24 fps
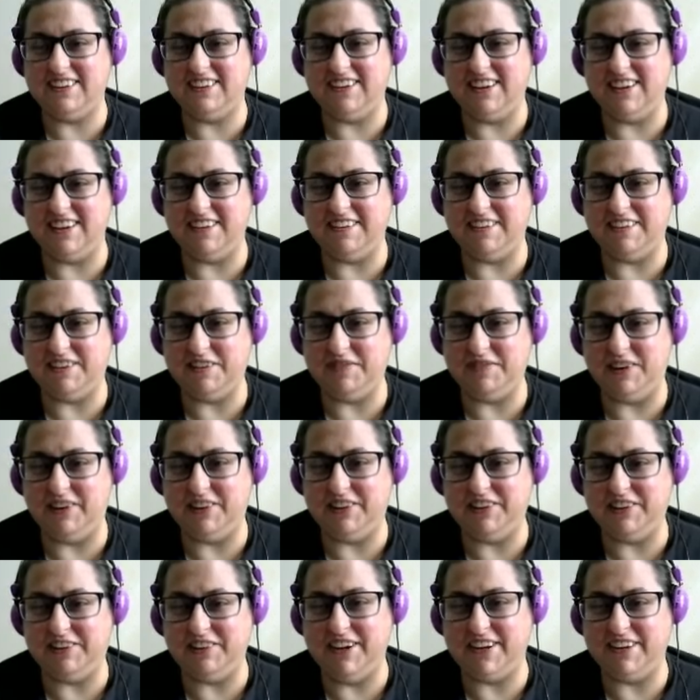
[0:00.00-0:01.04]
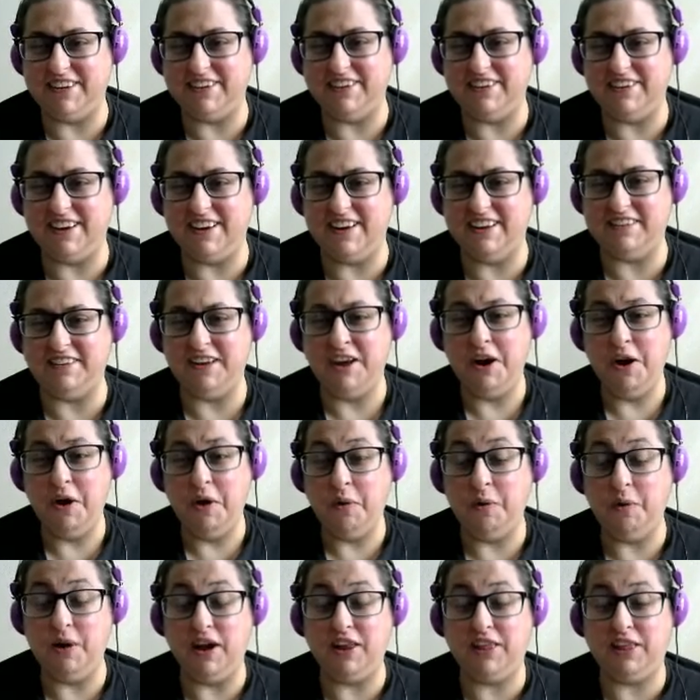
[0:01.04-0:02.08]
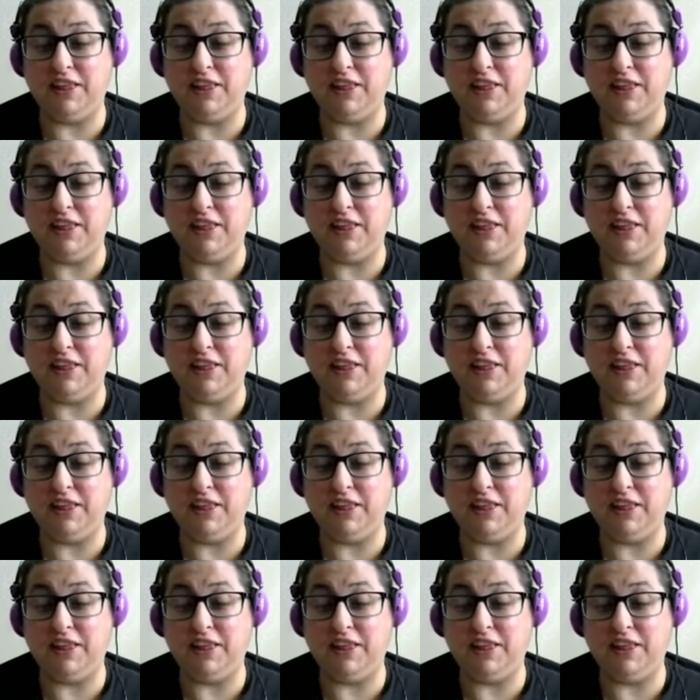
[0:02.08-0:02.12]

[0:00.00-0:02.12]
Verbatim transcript: uh, zero punctuation says? What's